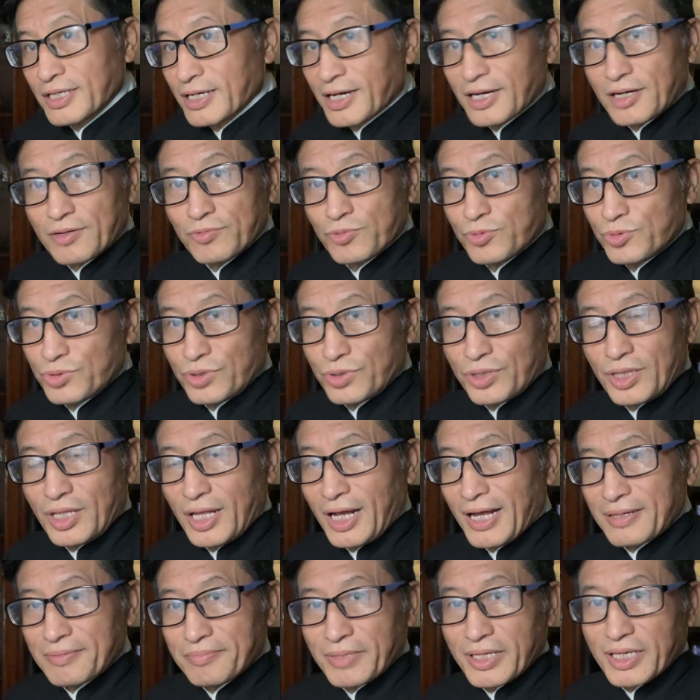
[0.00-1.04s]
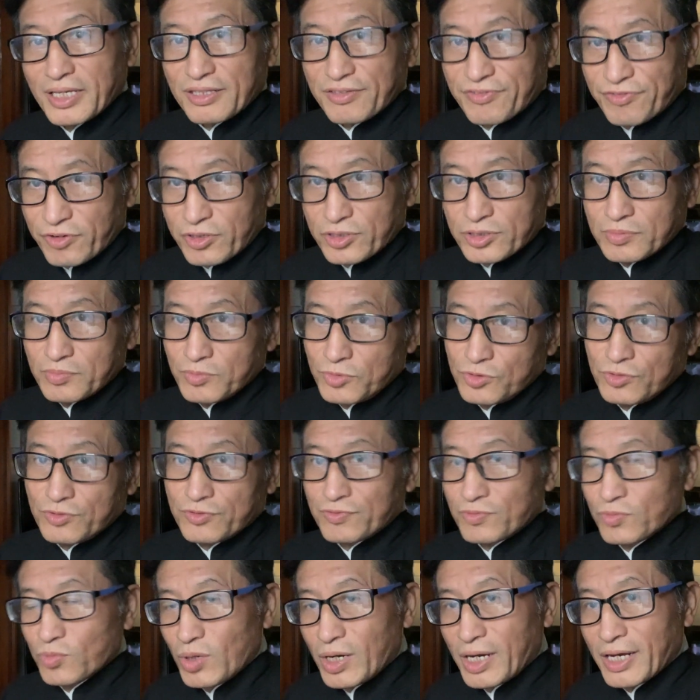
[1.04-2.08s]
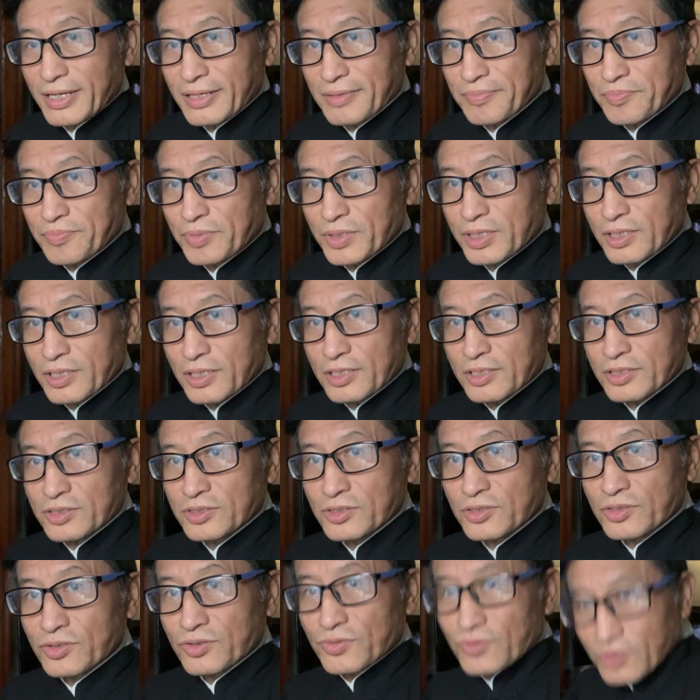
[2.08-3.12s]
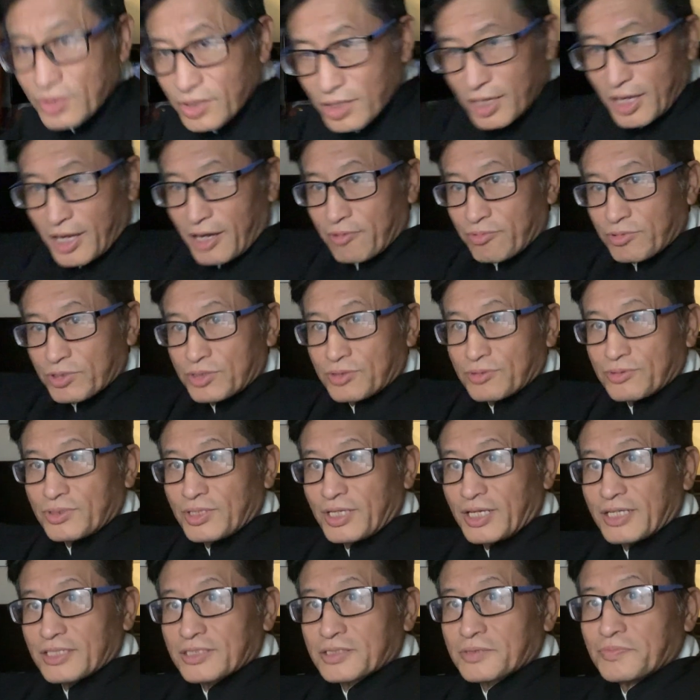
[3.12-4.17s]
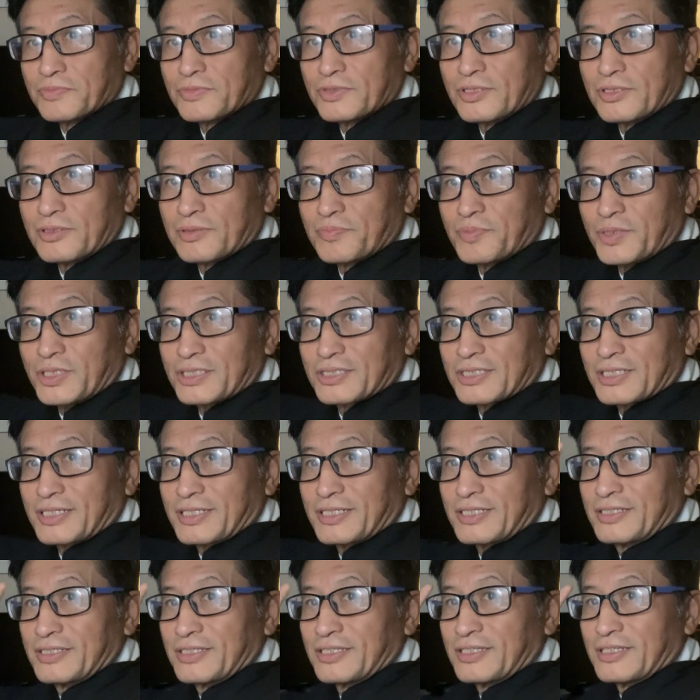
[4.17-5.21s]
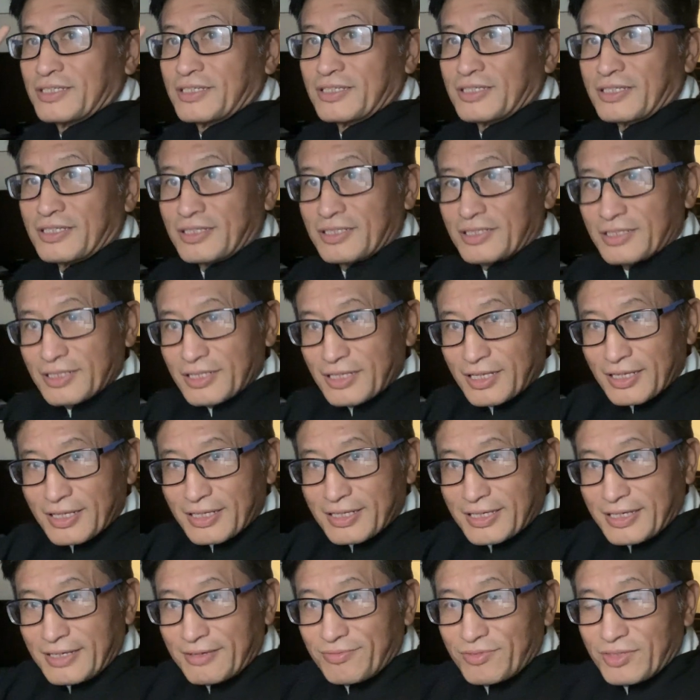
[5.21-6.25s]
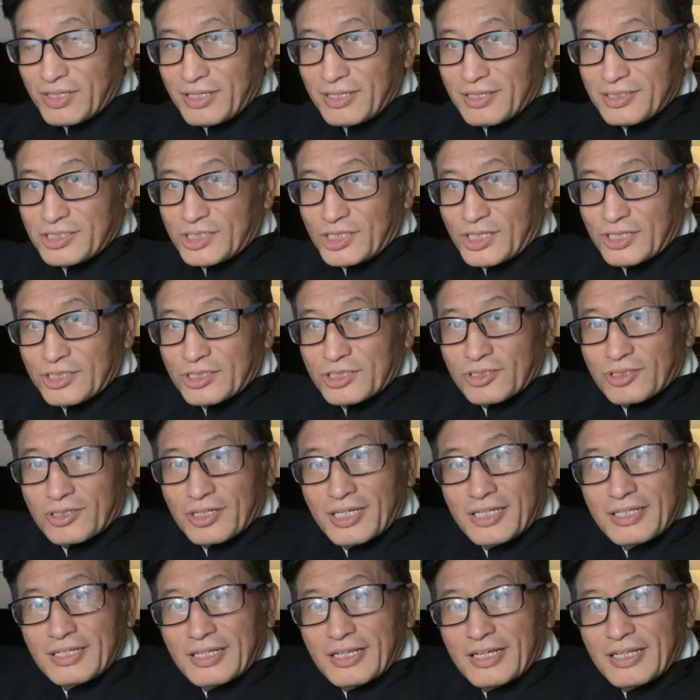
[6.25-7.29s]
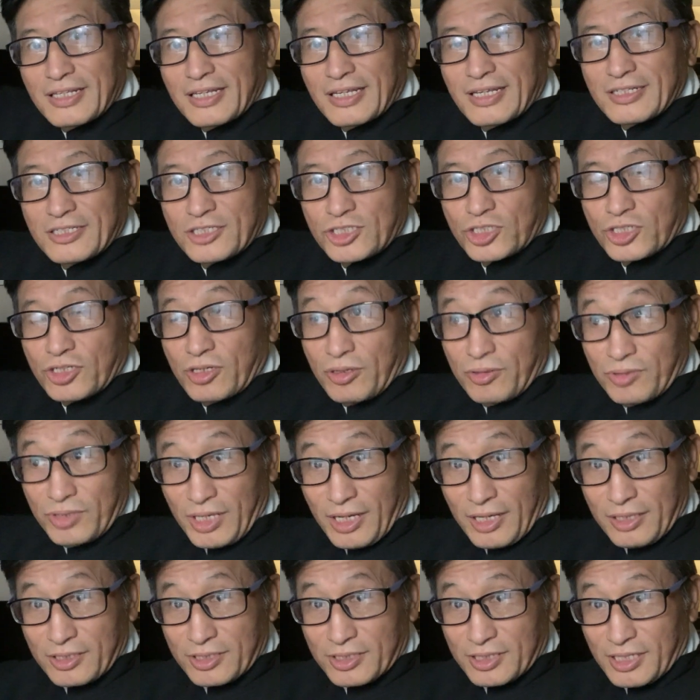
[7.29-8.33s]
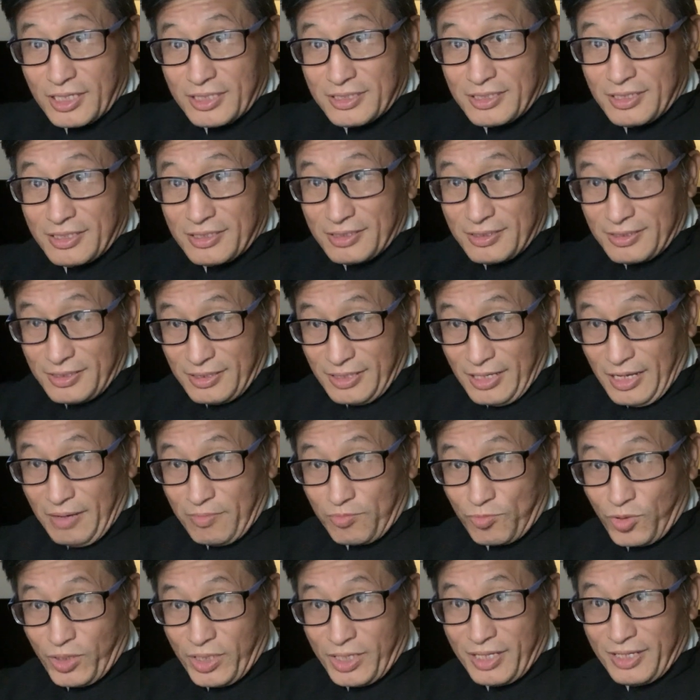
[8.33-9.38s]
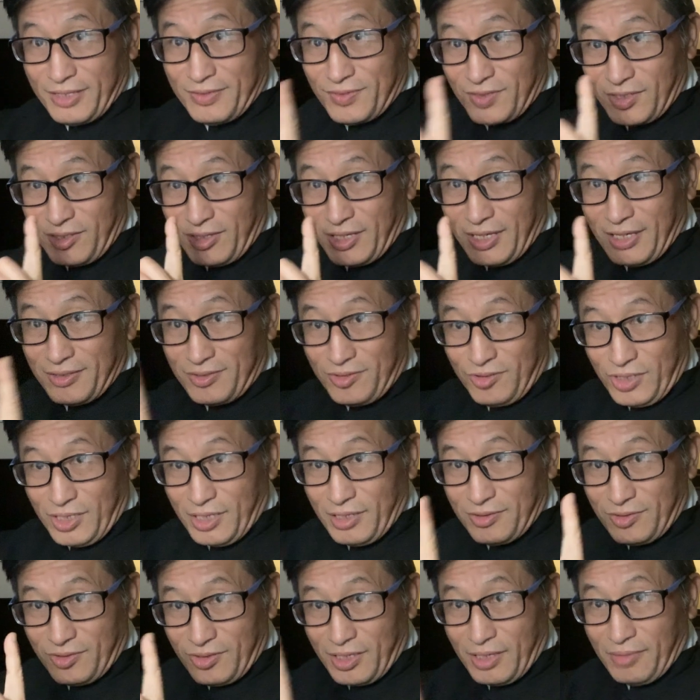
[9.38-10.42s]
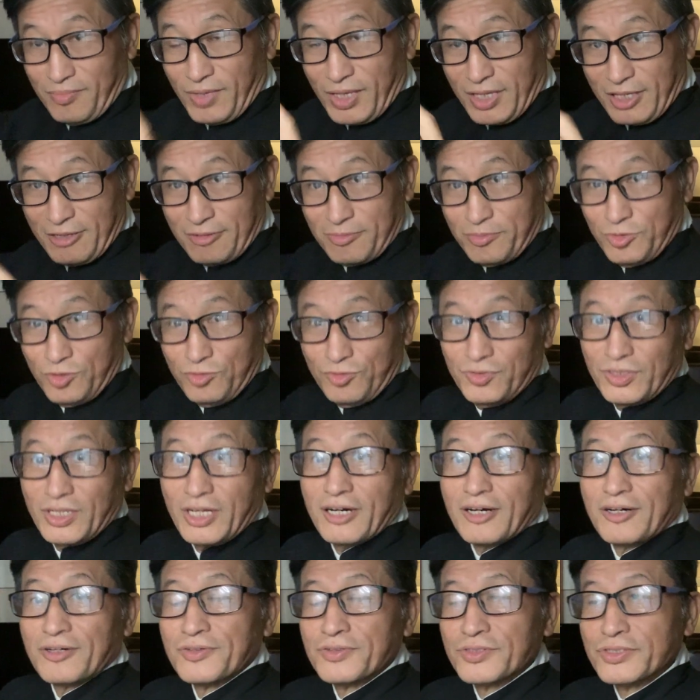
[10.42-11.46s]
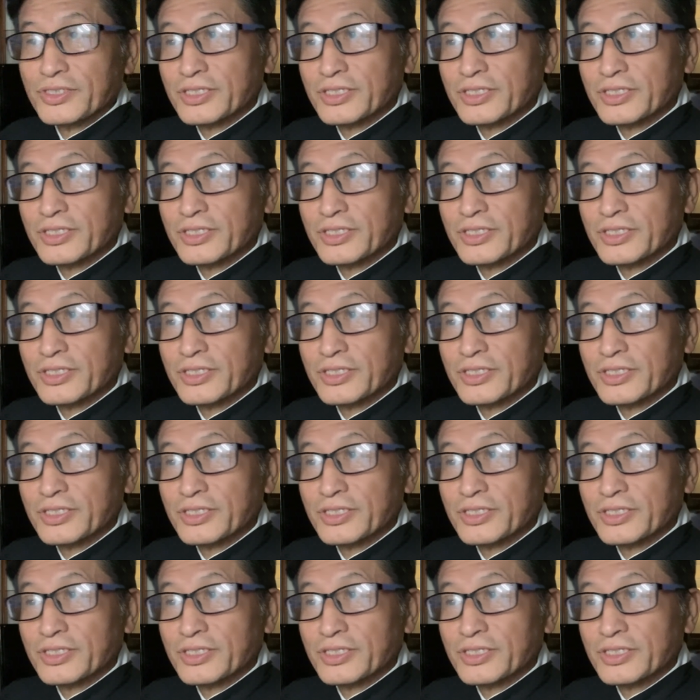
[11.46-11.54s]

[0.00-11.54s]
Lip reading: I would not make the first move. Why? Because I would do this, basically give the gesture and show the other side says, I'm ready. You can make your move now.